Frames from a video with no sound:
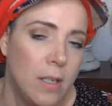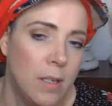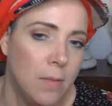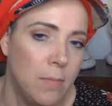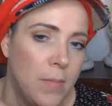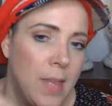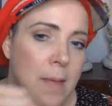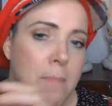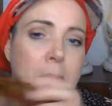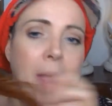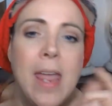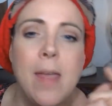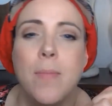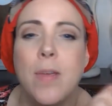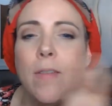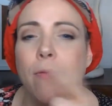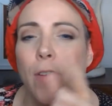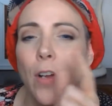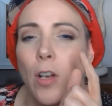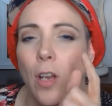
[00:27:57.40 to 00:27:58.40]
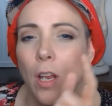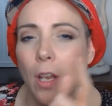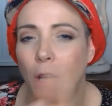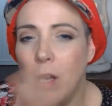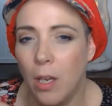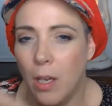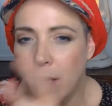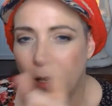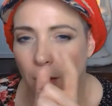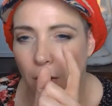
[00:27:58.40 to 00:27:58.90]
they maybe feel
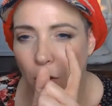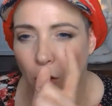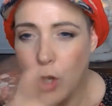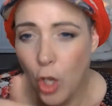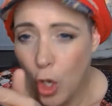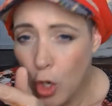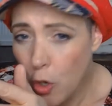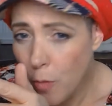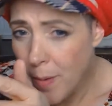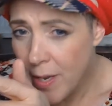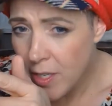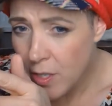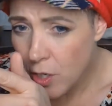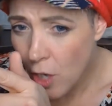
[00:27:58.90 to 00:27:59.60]
a little bit